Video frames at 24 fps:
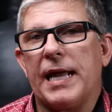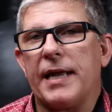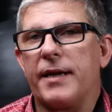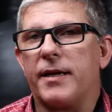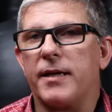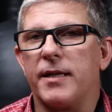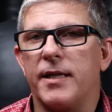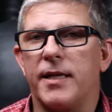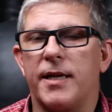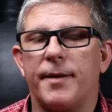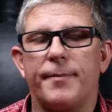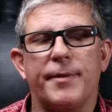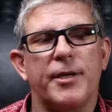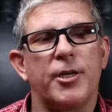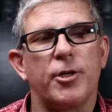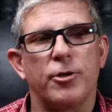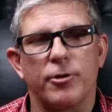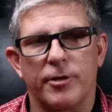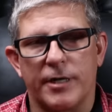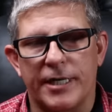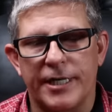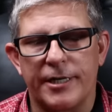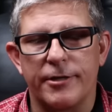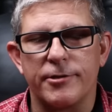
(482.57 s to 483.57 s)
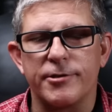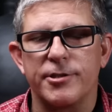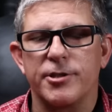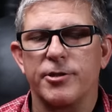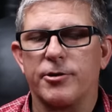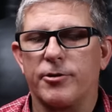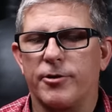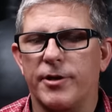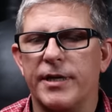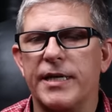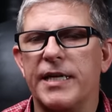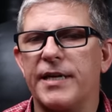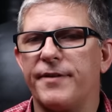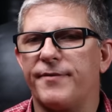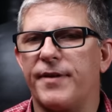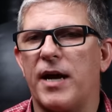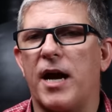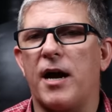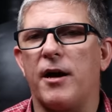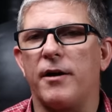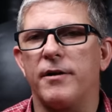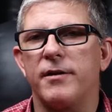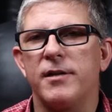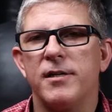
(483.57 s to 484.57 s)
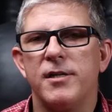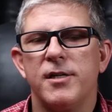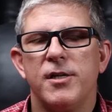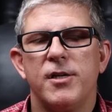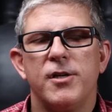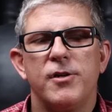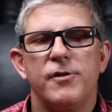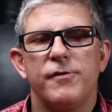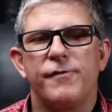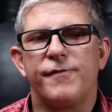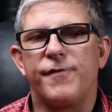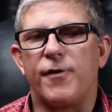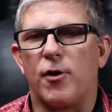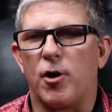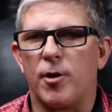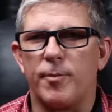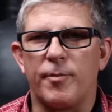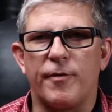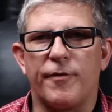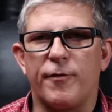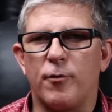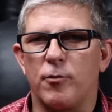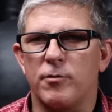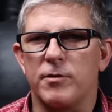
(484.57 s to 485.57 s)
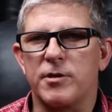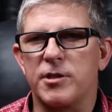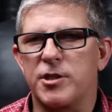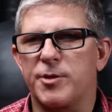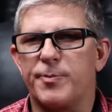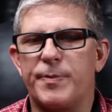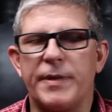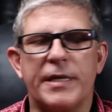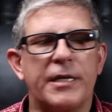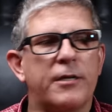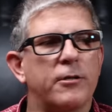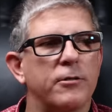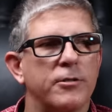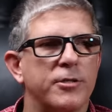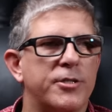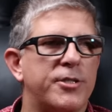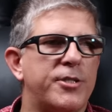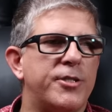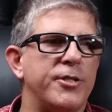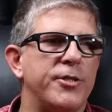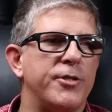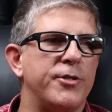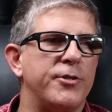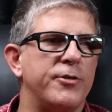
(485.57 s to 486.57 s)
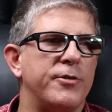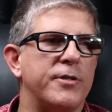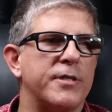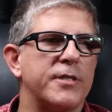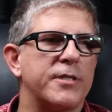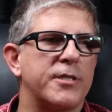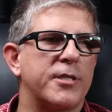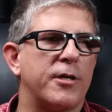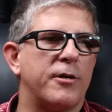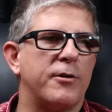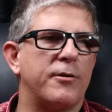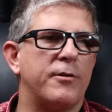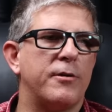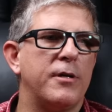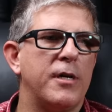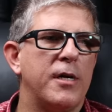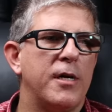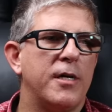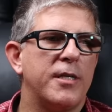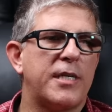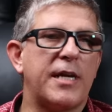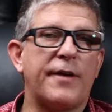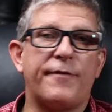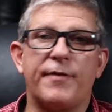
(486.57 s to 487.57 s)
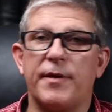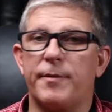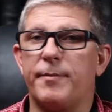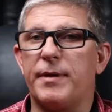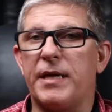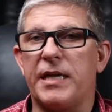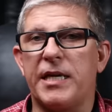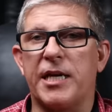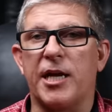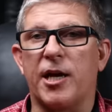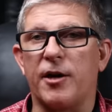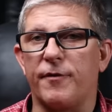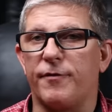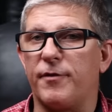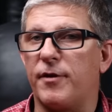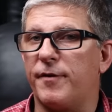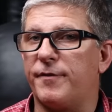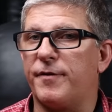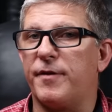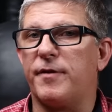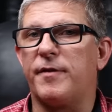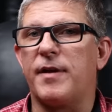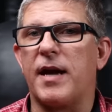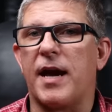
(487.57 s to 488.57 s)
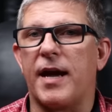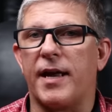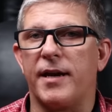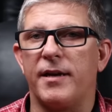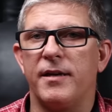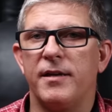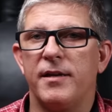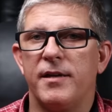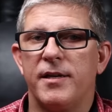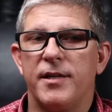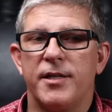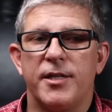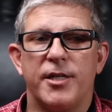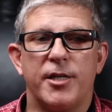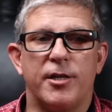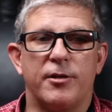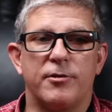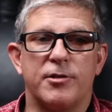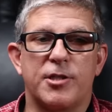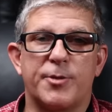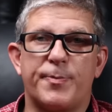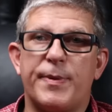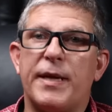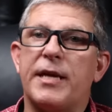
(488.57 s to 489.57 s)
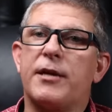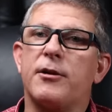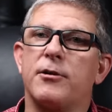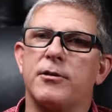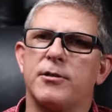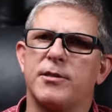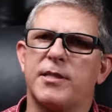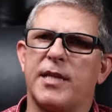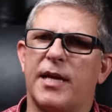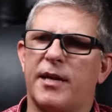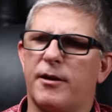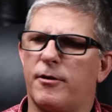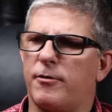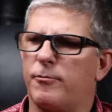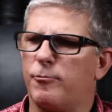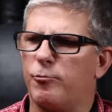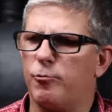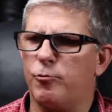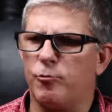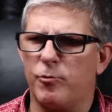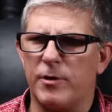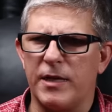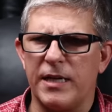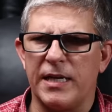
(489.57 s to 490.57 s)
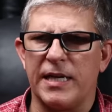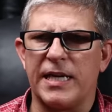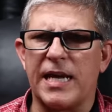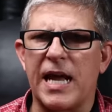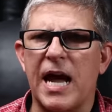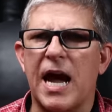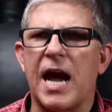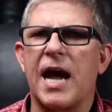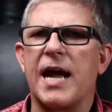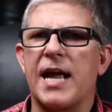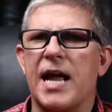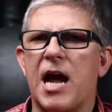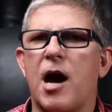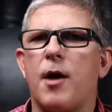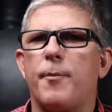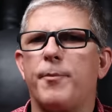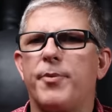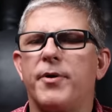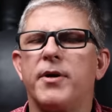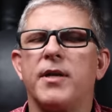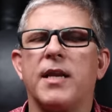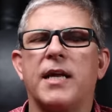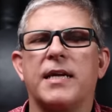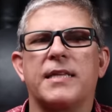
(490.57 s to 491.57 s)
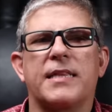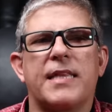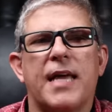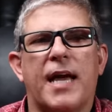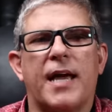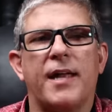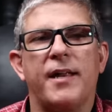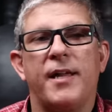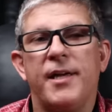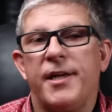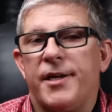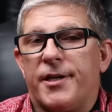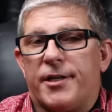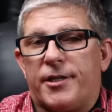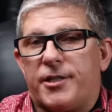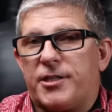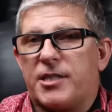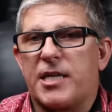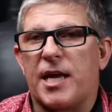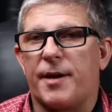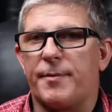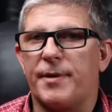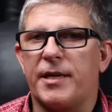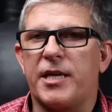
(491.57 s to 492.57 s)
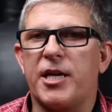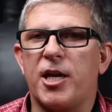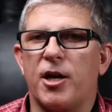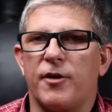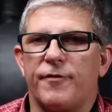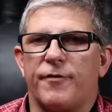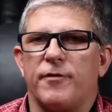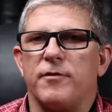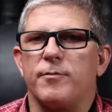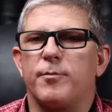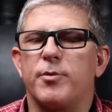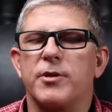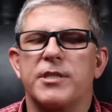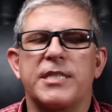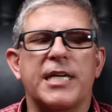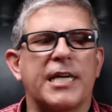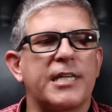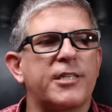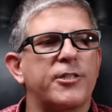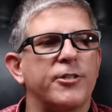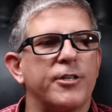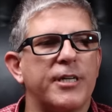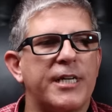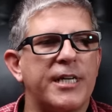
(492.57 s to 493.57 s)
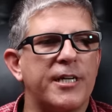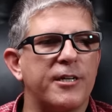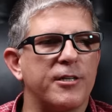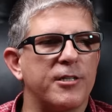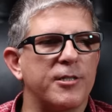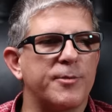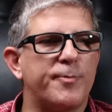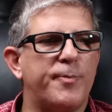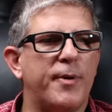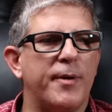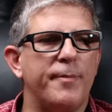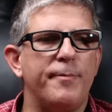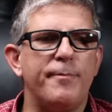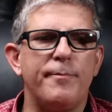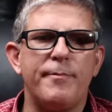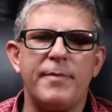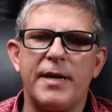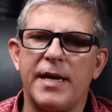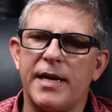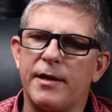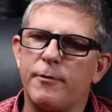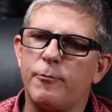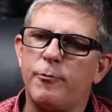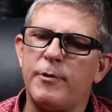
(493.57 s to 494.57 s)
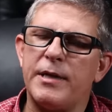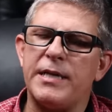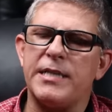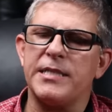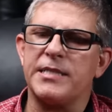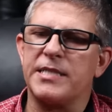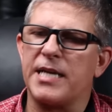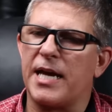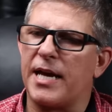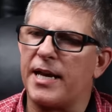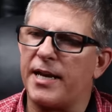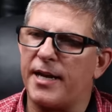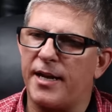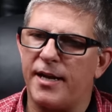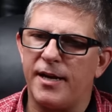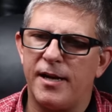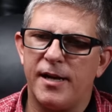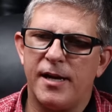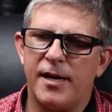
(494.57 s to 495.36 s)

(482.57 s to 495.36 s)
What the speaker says: handle it. I mean, your ears are going to give out far before the speakers do, and so definitely be careful if you got, you know, speakers that are really high output like that. You just got to be careful and protect your ears, but man, we just had